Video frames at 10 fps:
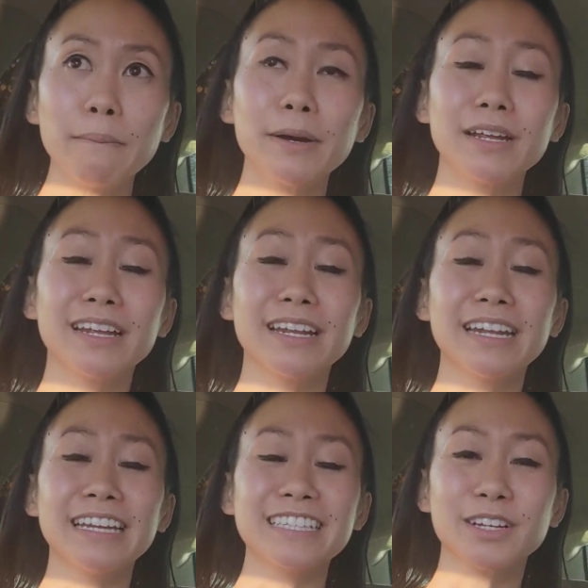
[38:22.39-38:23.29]
But
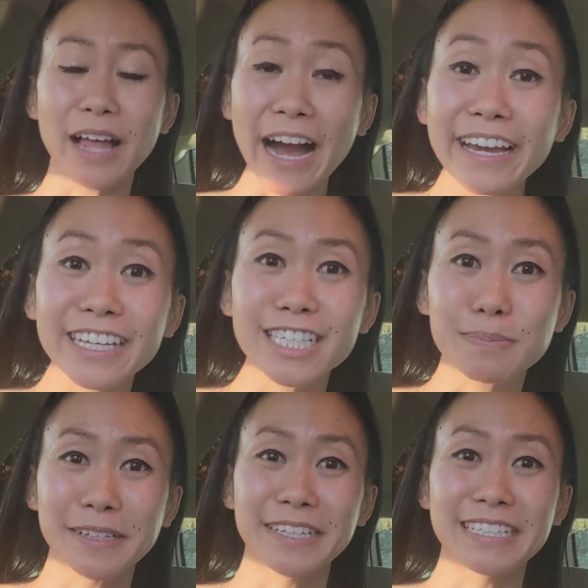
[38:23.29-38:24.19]
until I
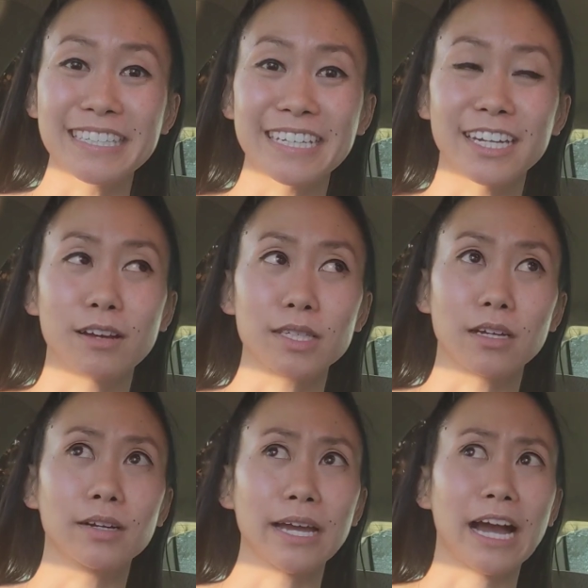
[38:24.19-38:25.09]
experienced it, and I was
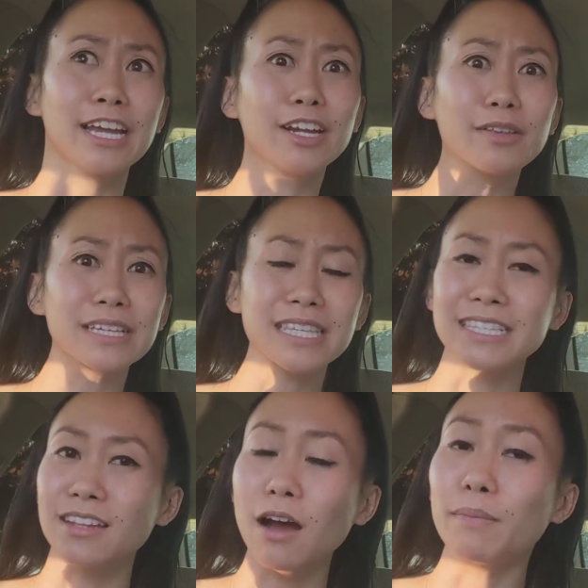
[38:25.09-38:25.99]
like, okay, I know this
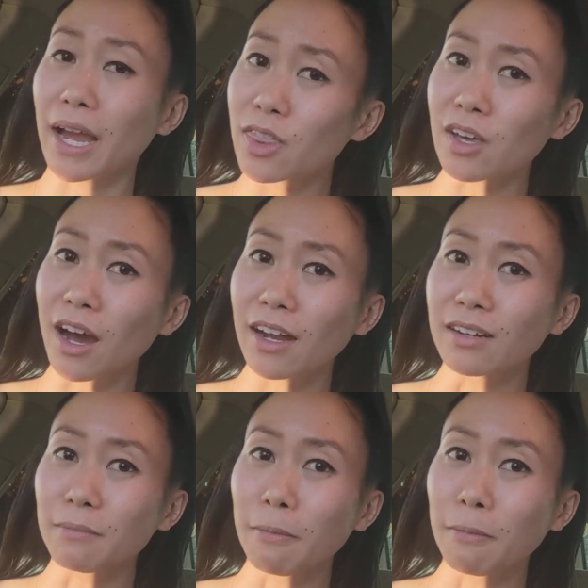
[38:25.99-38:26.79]
is not my thought.